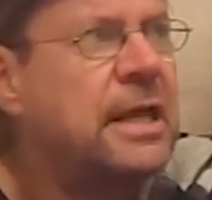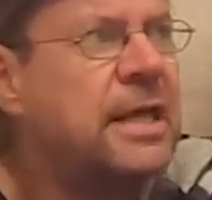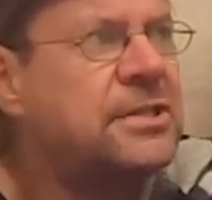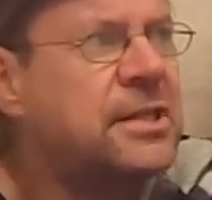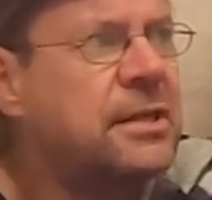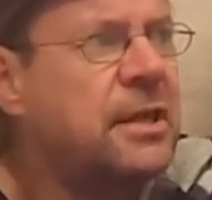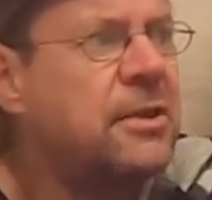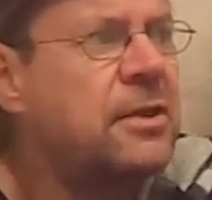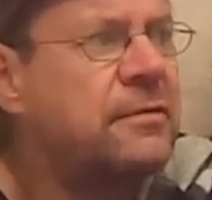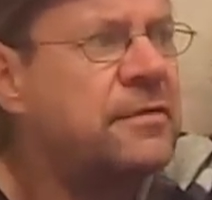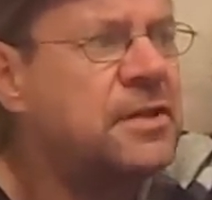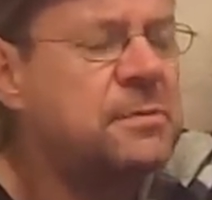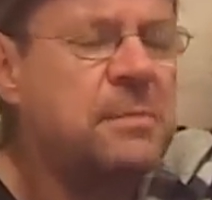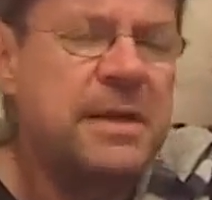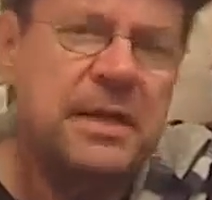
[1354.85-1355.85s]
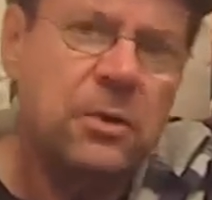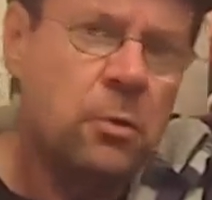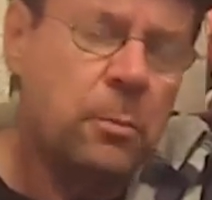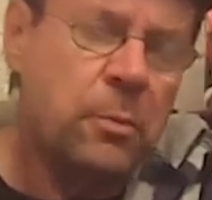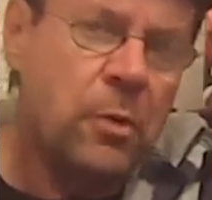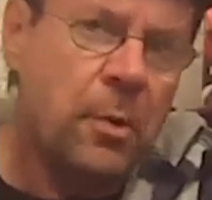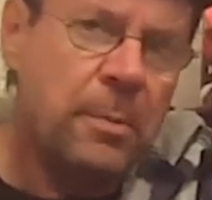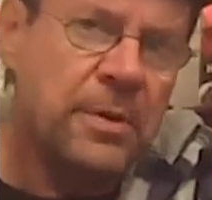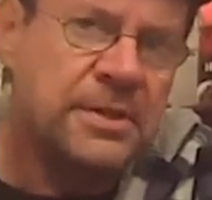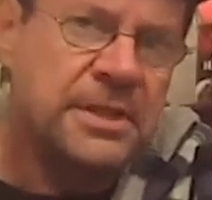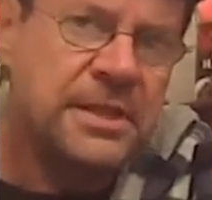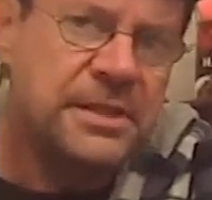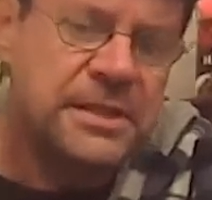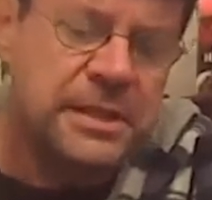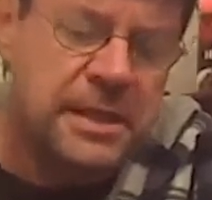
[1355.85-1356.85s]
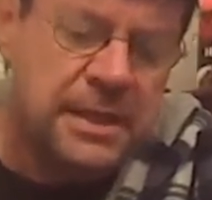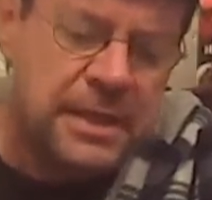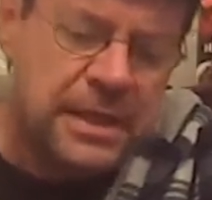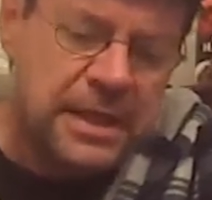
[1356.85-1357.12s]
That's another of its medical properties.